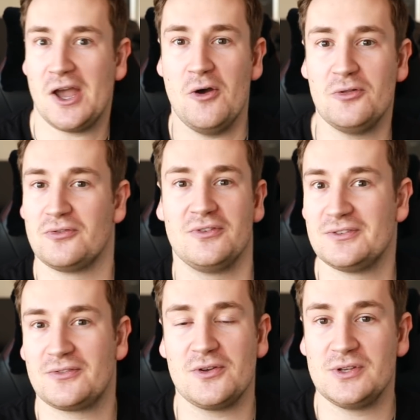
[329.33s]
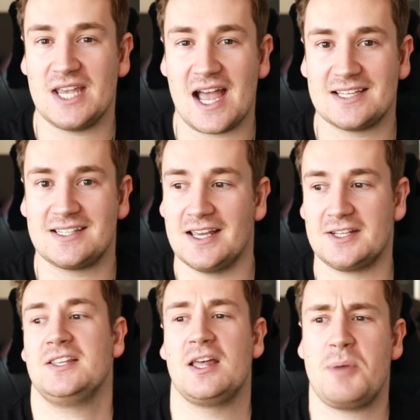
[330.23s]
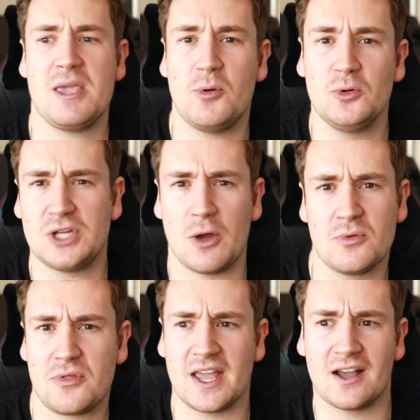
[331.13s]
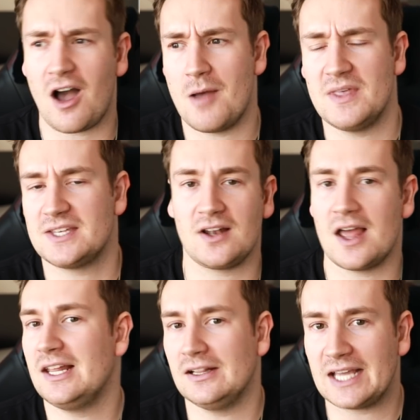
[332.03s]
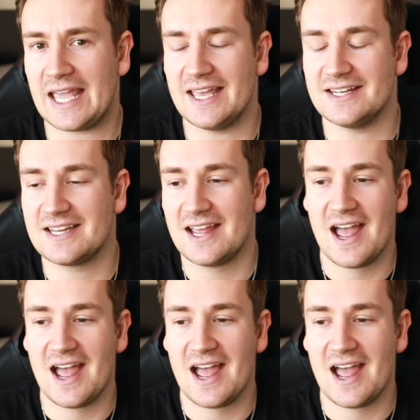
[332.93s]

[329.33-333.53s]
over enthusiastic so that people don't think I'm this like little kid,